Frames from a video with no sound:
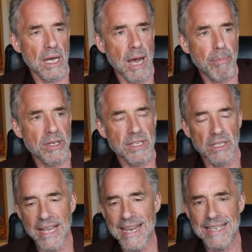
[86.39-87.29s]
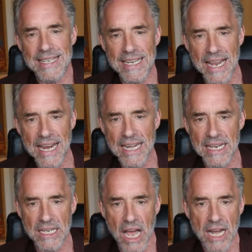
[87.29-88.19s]
up until
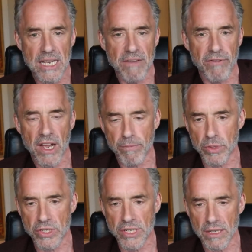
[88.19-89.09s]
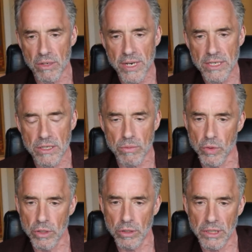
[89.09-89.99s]
1880, 95% of the Western
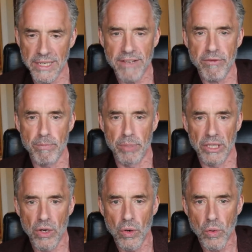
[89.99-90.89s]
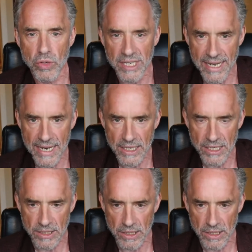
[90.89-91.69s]
world lived below today's